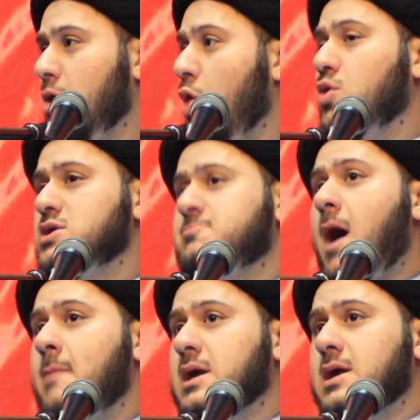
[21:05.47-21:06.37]
Who is
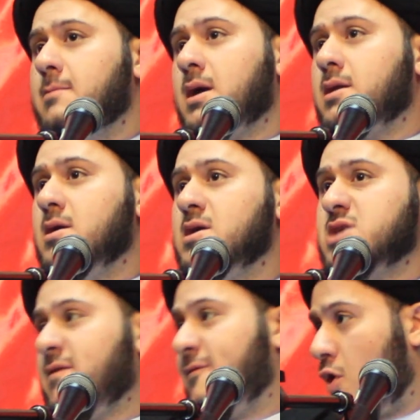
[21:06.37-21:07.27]
bombing Yemen? Is
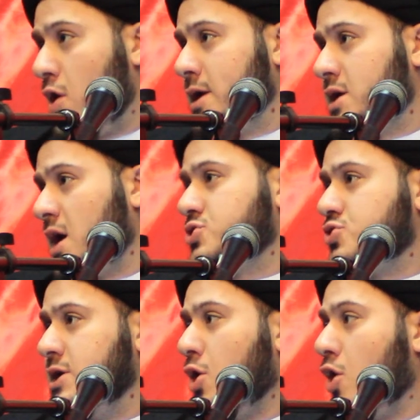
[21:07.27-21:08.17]
it a foreign
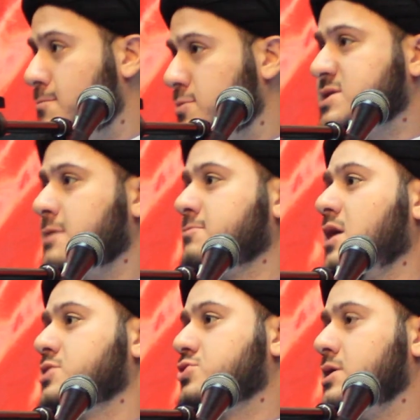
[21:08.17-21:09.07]
country or a Muslim
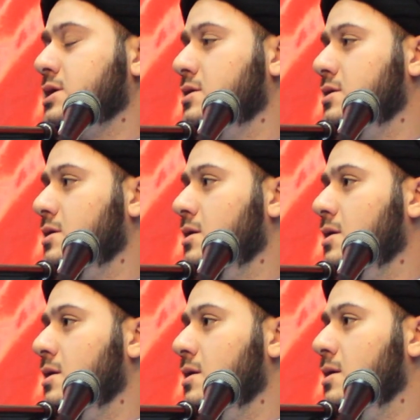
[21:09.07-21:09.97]
country?
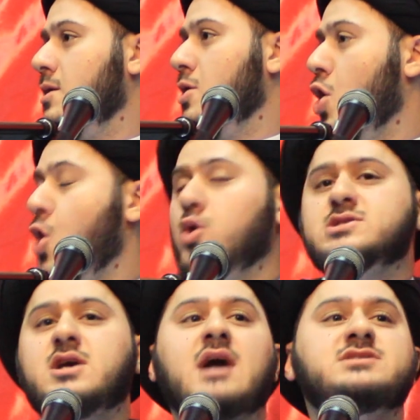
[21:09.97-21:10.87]
Who
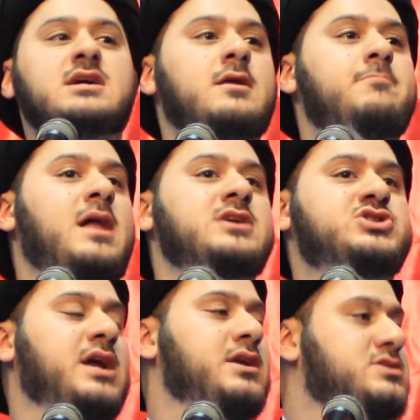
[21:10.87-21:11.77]
is causing the
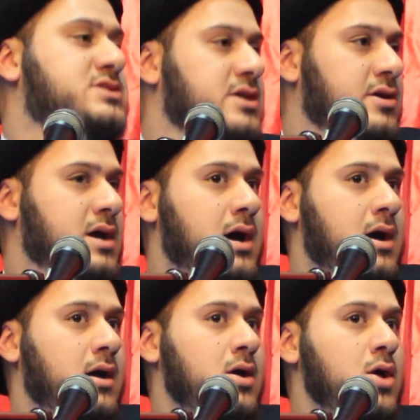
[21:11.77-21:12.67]
bloodshed in
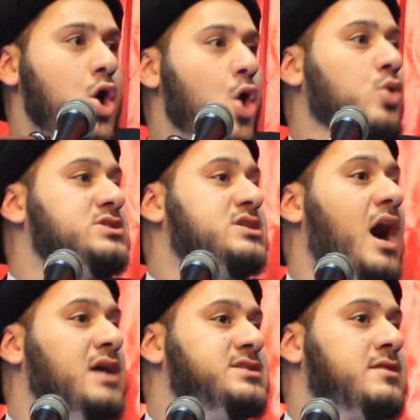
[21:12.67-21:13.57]
Syria? Who is
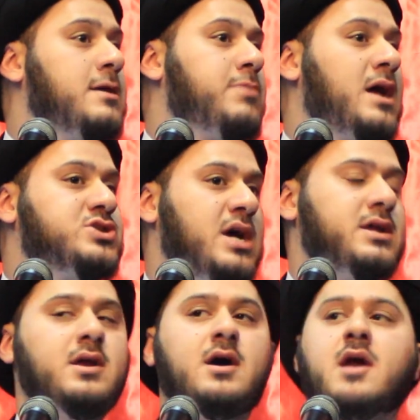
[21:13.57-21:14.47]
causing the bloodshed
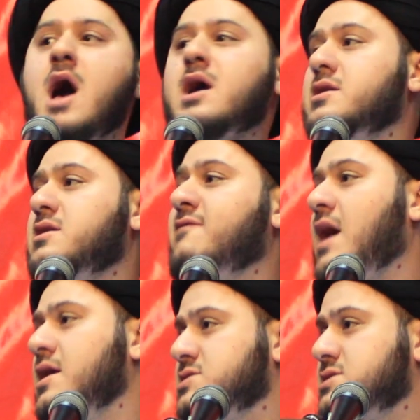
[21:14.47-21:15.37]
in Iraq and
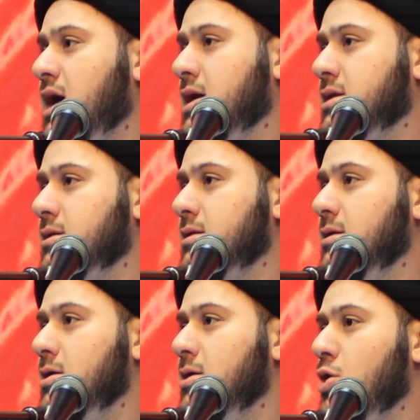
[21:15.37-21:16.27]

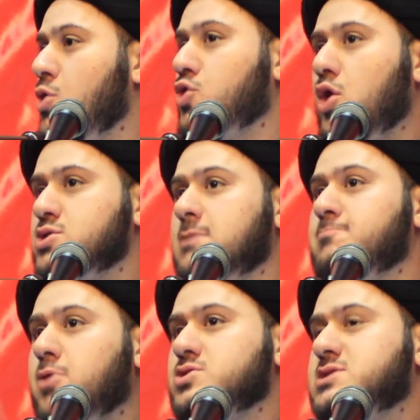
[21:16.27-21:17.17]
Afghanistan? Who goes
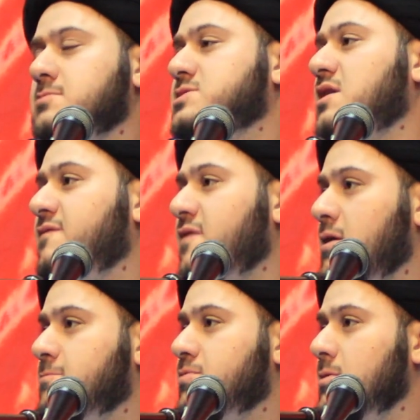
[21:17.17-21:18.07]
and blows themselves
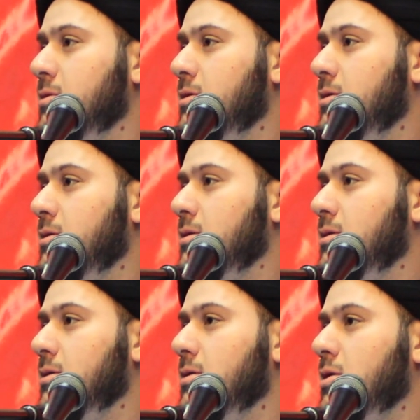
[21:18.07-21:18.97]
up?
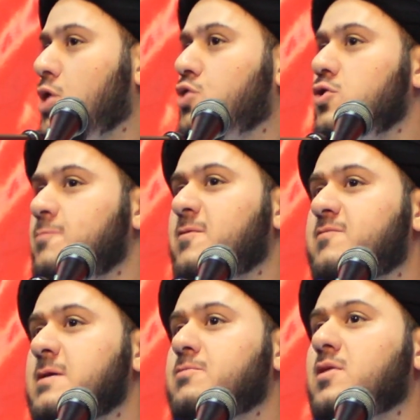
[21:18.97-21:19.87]
A group
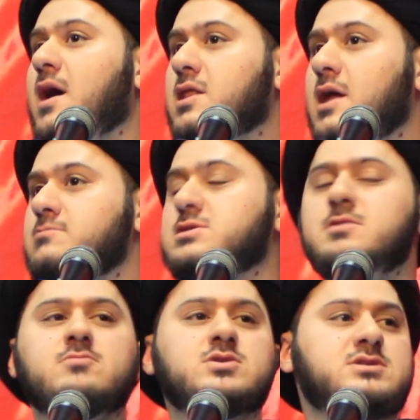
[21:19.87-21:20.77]
of people that claim to
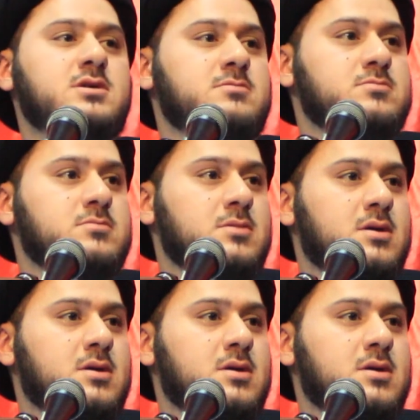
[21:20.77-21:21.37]
be Muslim.